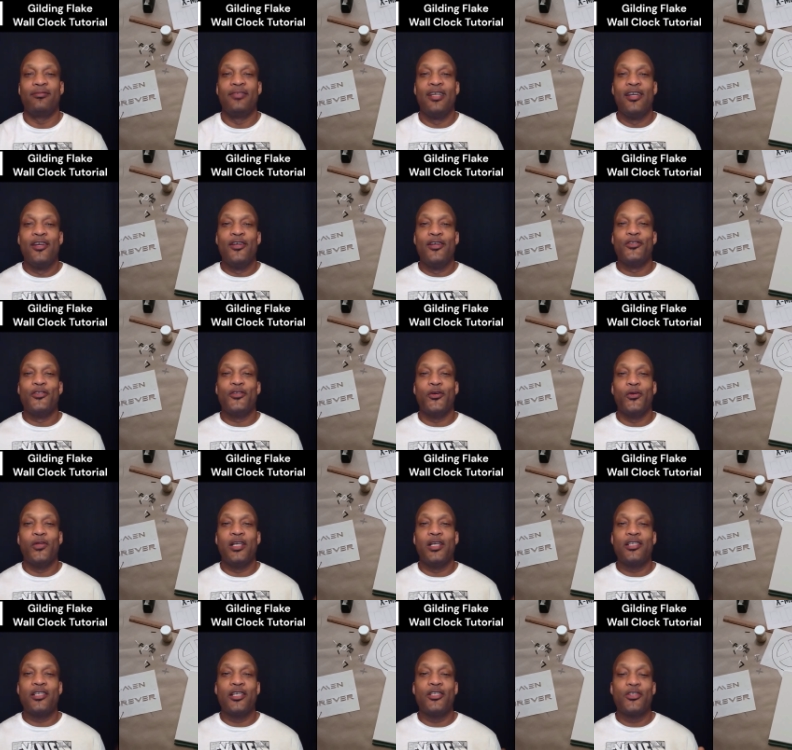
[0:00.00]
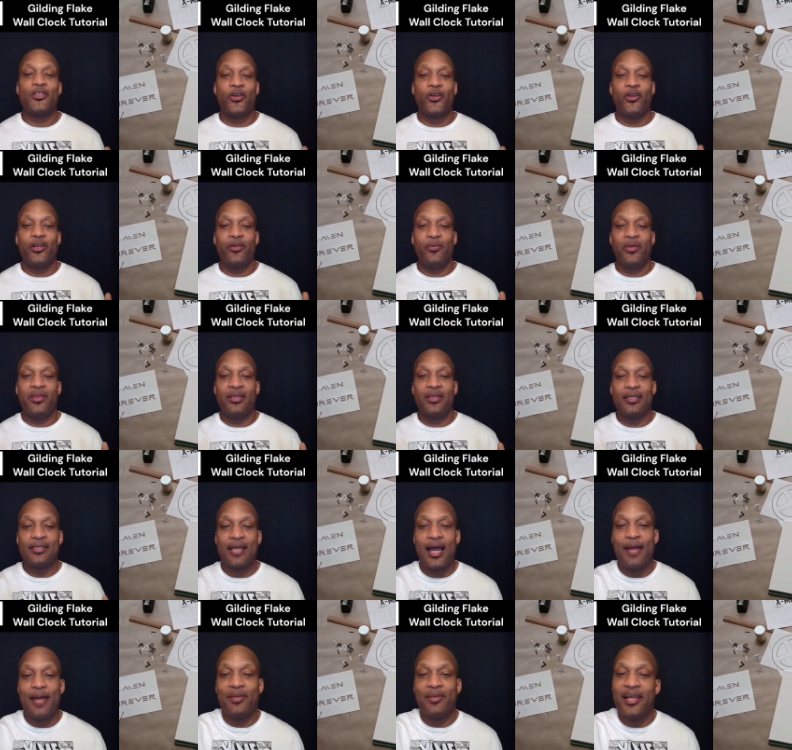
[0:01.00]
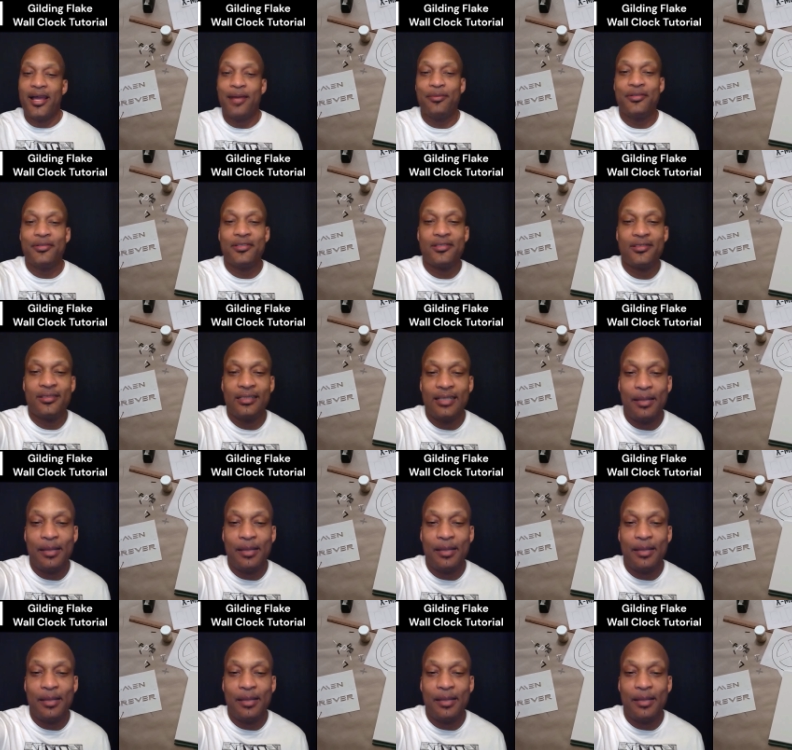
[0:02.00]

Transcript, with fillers: So let's get started with the time lapse.